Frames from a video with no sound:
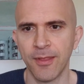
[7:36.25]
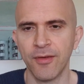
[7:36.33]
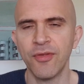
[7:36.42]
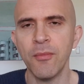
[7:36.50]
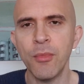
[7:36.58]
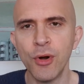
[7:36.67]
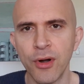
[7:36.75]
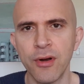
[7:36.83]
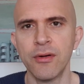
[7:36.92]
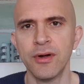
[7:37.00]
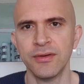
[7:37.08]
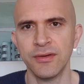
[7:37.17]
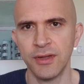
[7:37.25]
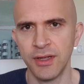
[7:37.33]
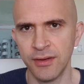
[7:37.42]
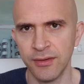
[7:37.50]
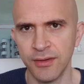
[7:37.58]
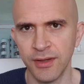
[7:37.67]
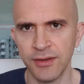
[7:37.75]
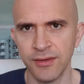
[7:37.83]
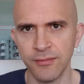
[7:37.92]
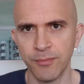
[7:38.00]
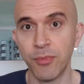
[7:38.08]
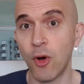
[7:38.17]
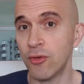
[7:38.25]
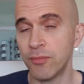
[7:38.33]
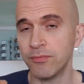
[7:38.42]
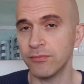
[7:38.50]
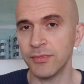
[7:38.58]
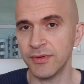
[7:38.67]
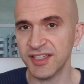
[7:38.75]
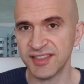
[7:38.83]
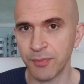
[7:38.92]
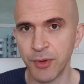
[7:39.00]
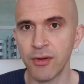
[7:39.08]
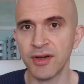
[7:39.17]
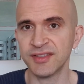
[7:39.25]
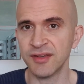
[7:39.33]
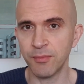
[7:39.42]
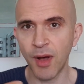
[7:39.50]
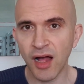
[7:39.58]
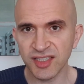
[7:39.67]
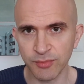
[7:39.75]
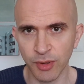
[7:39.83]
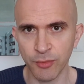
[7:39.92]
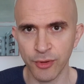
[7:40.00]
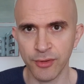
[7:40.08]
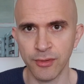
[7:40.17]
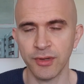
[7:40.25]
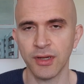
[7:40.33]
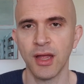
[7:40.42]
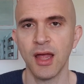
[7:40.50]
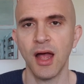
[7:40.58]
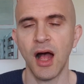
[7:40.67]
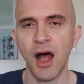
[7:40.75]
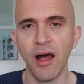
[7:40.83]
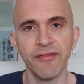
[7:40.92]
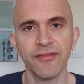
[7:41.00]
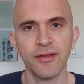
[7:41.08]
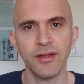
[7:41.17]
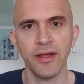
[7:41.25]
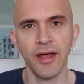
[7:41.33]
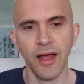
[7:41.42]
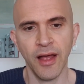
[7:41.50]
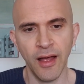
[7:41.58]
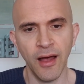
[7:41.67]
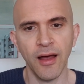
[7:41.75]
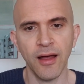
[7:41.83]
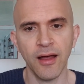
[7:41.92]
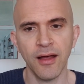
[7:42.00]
murder and or disappearance and possible murder of a